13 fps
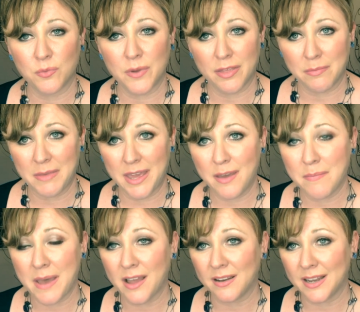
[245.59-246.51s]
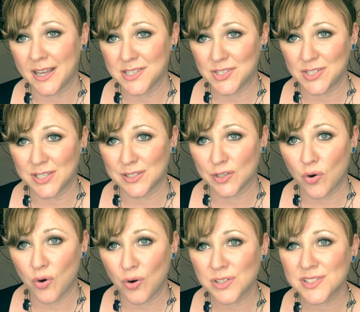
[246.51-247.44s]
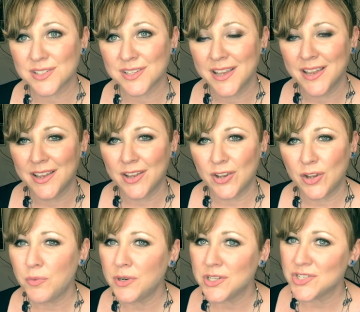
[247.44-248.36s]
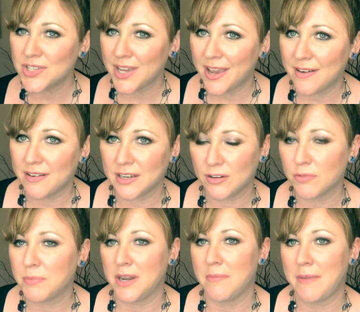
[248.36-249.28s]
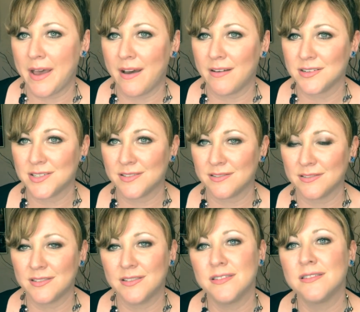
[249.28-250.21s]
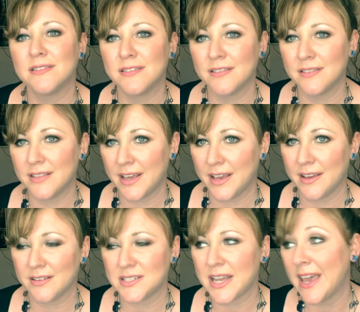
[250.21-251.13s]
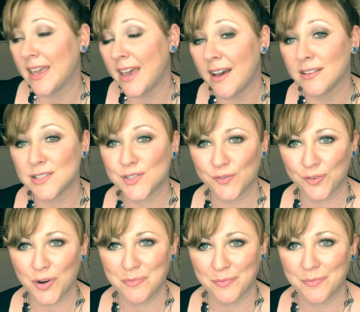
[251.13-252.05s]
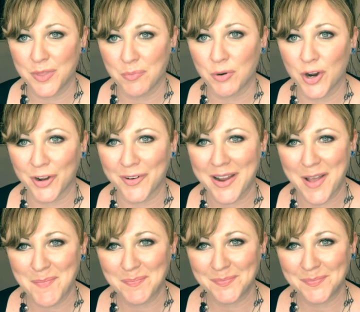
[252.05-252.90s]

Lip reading: with me about last year's course who want to share a little bit about their takeouts from the program.